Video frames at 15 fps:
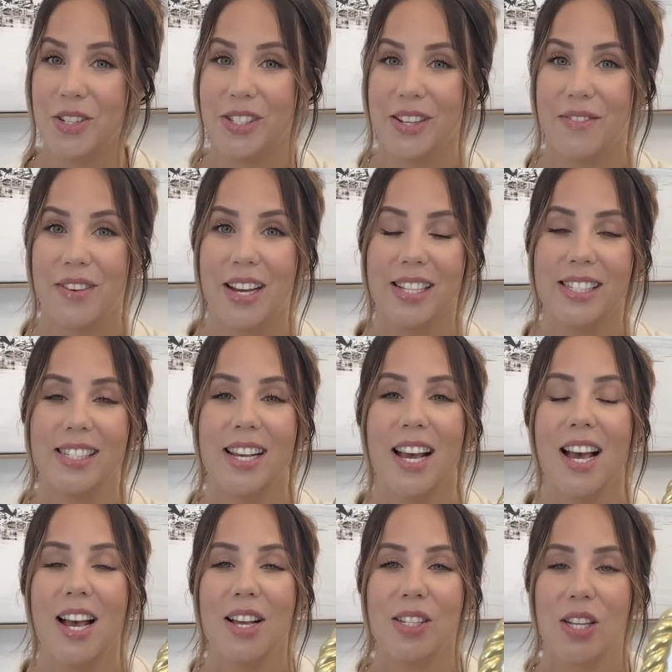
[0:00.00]
of us.
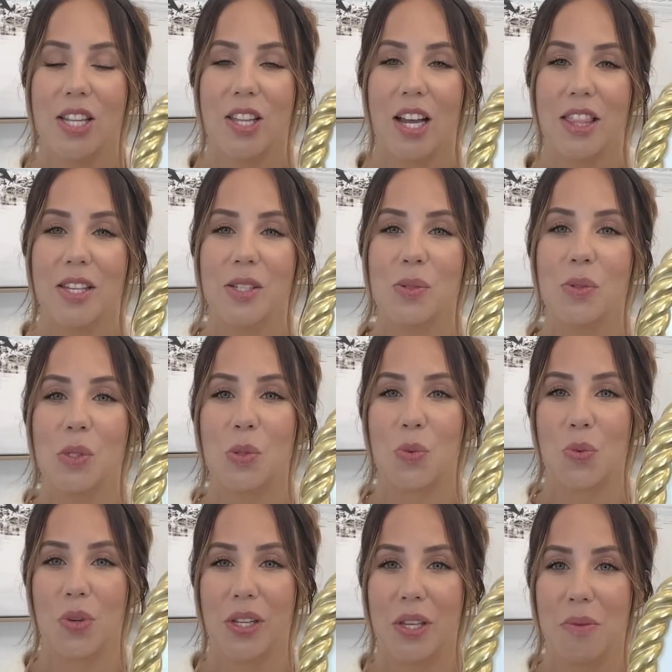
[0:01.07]
So I thought this was
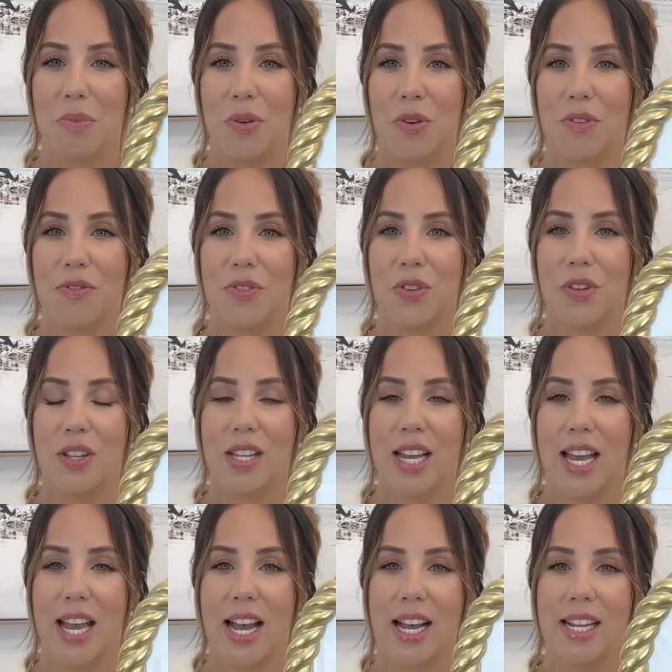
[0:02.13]
really beautiful,
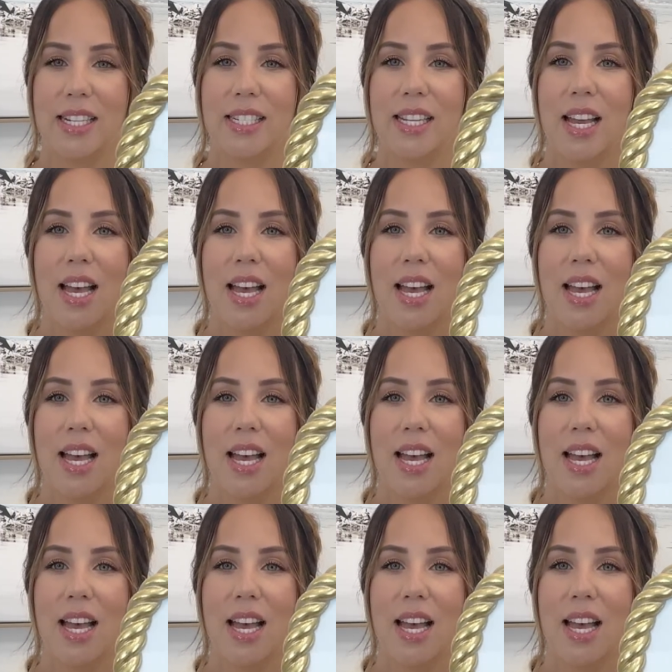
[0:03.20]
and